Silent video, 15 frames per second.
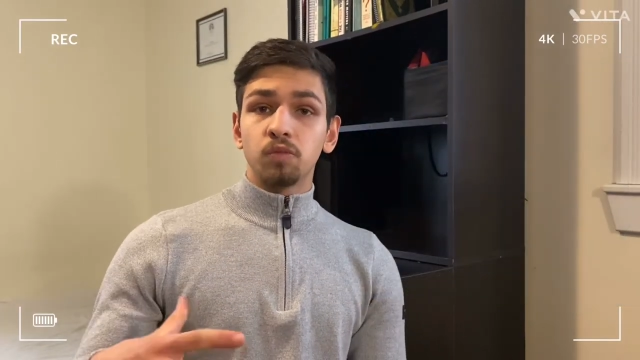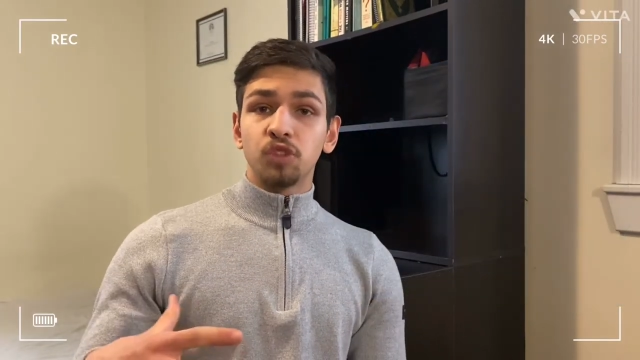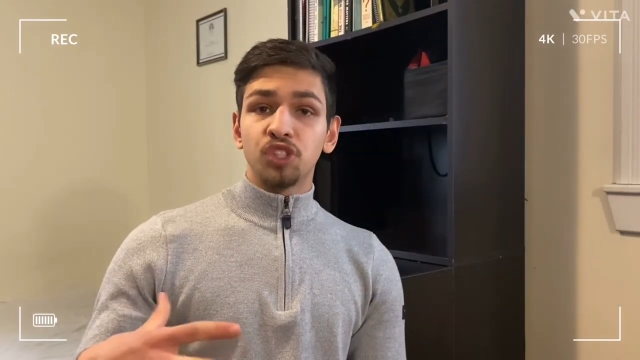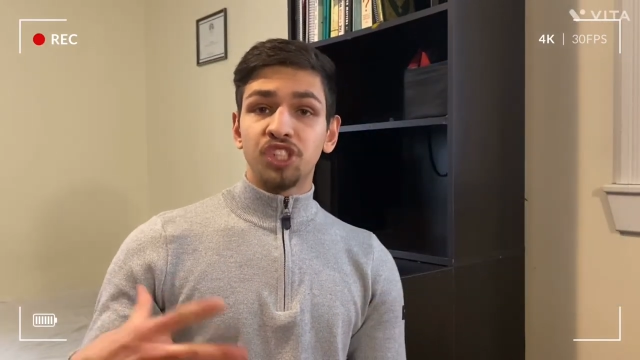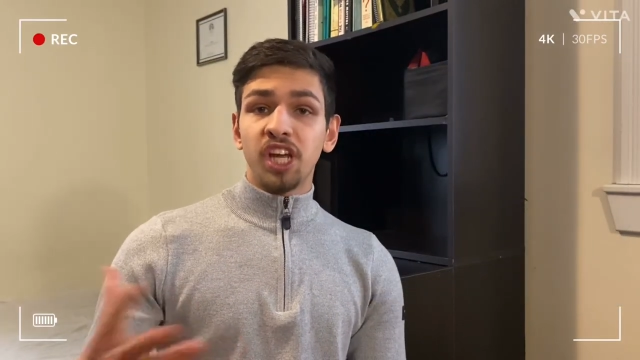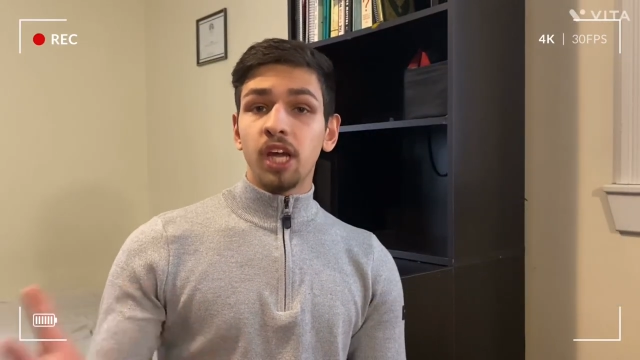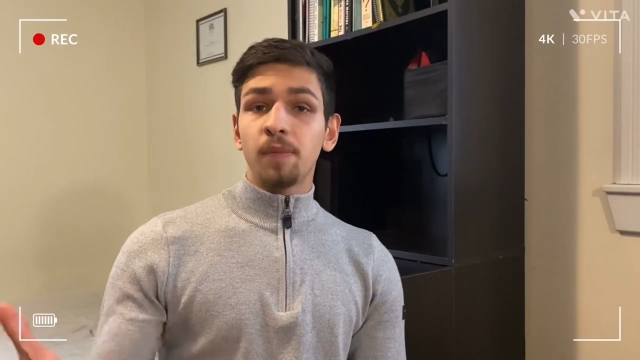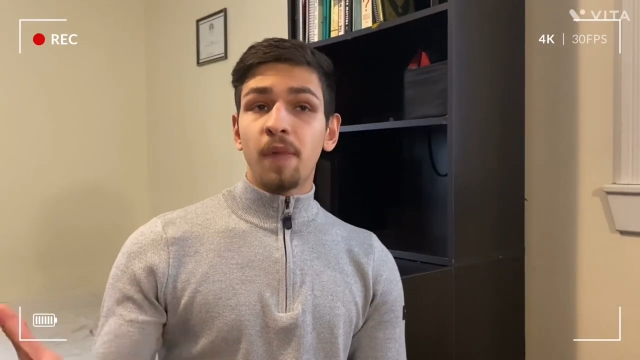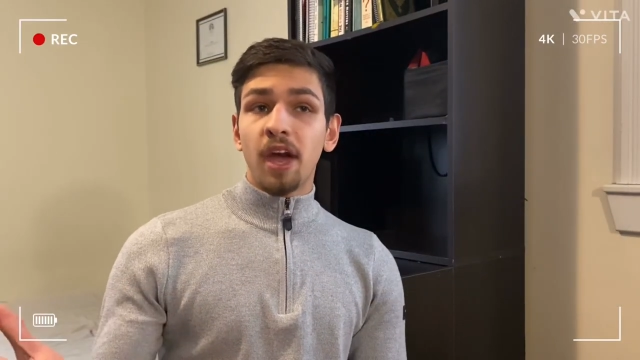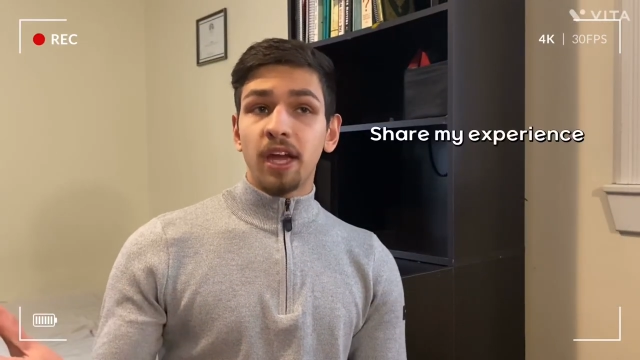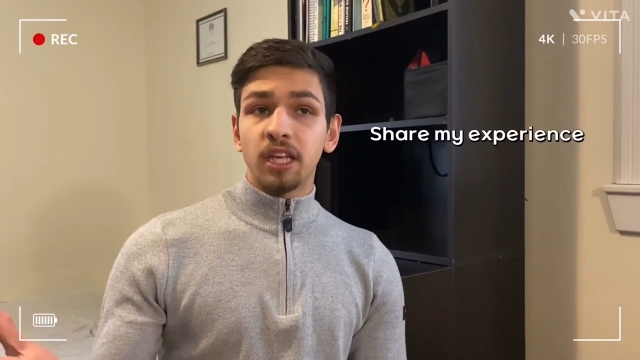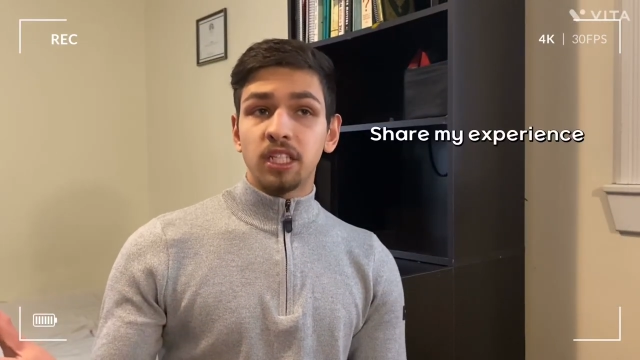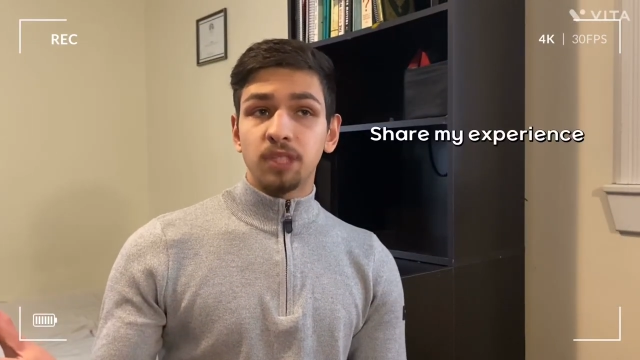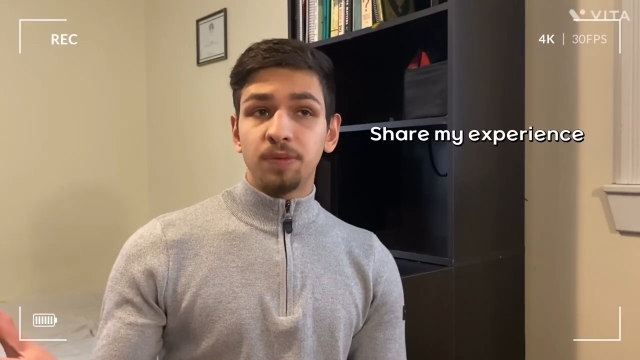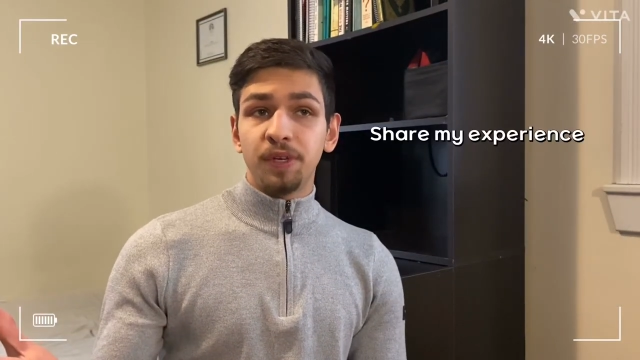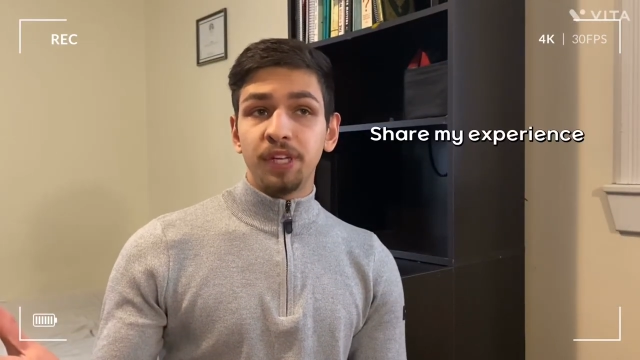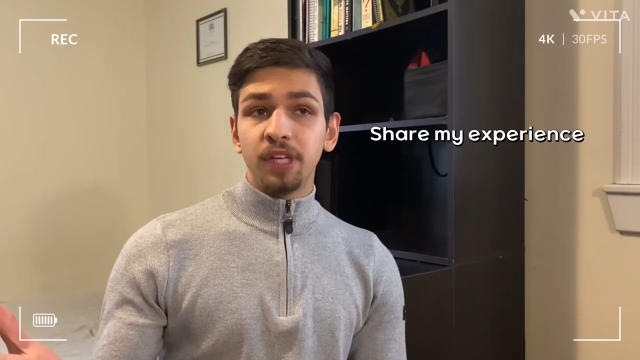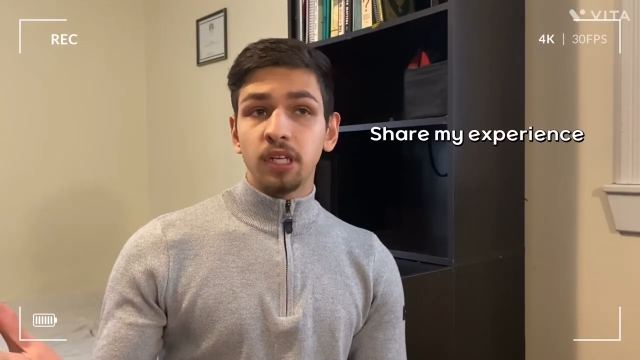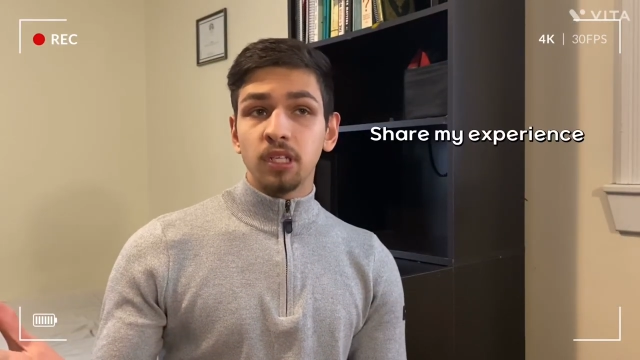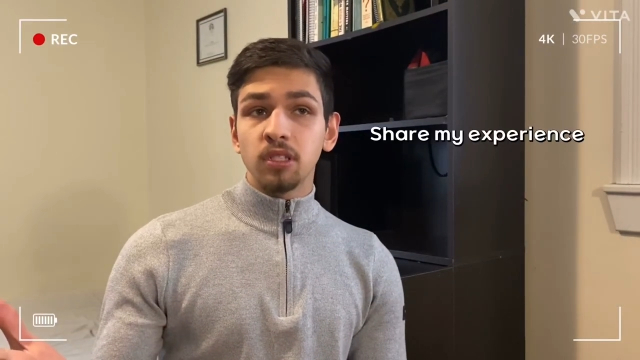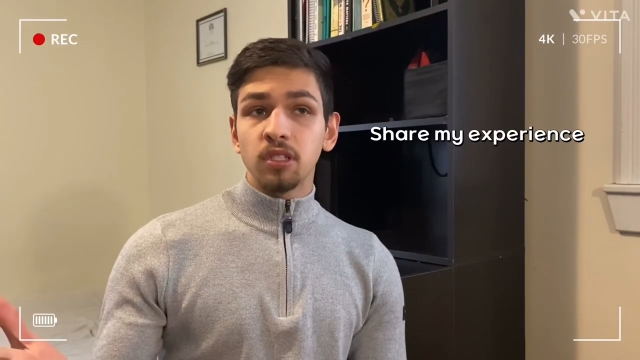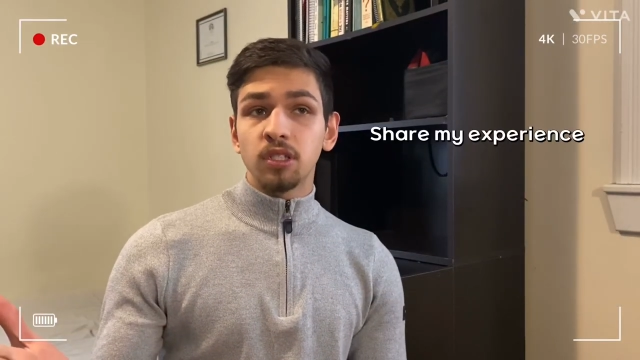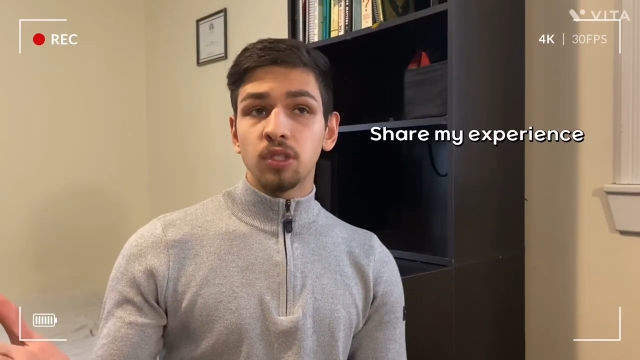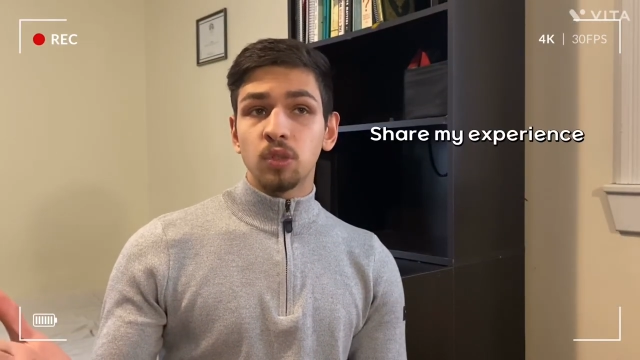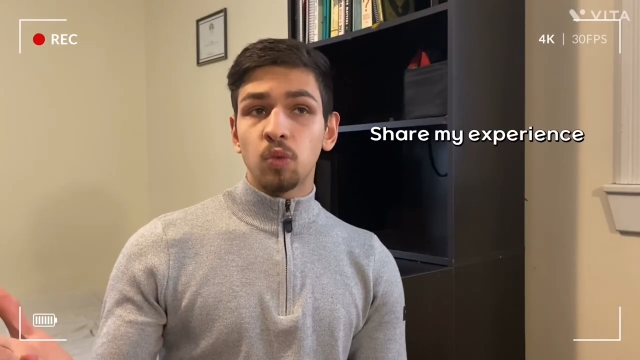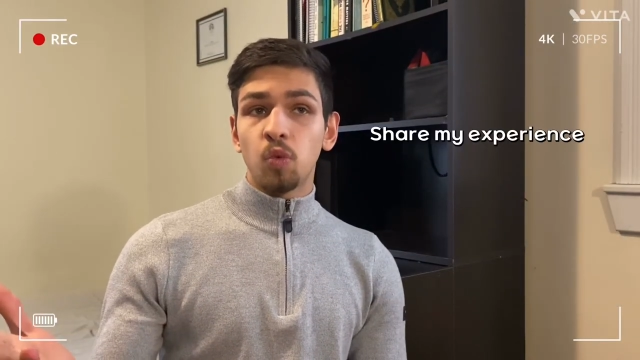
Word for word: share my experience